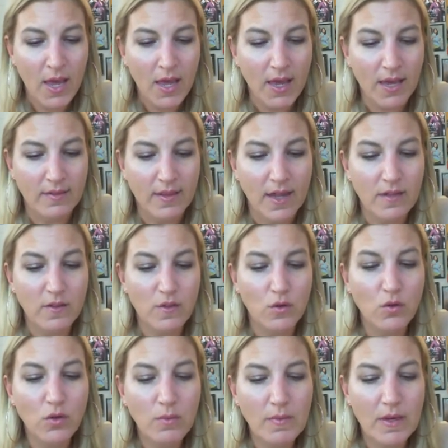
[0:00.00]
is can
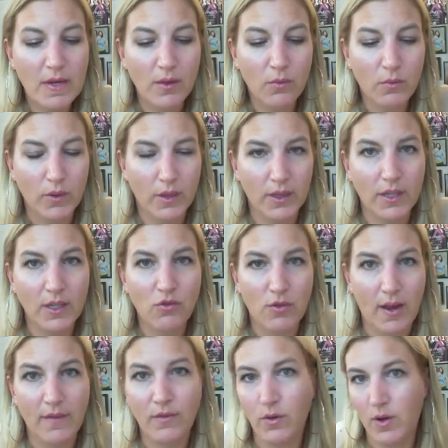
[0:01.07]
social media really
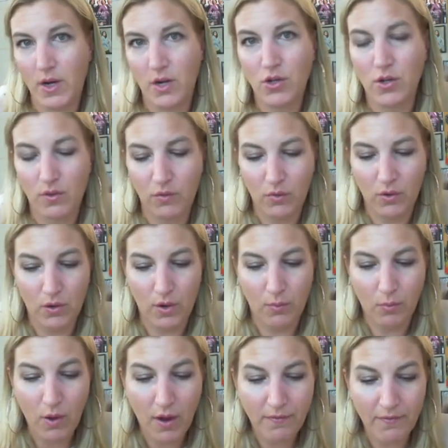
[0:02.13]
drive donations for a
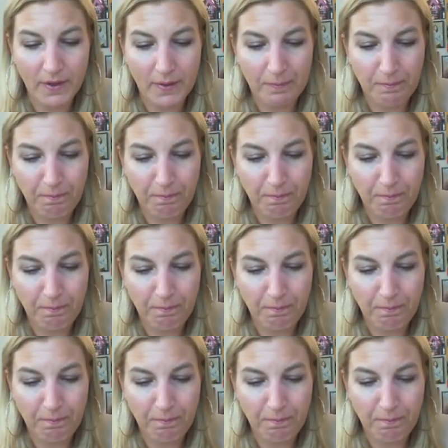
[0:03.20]
nonprofit?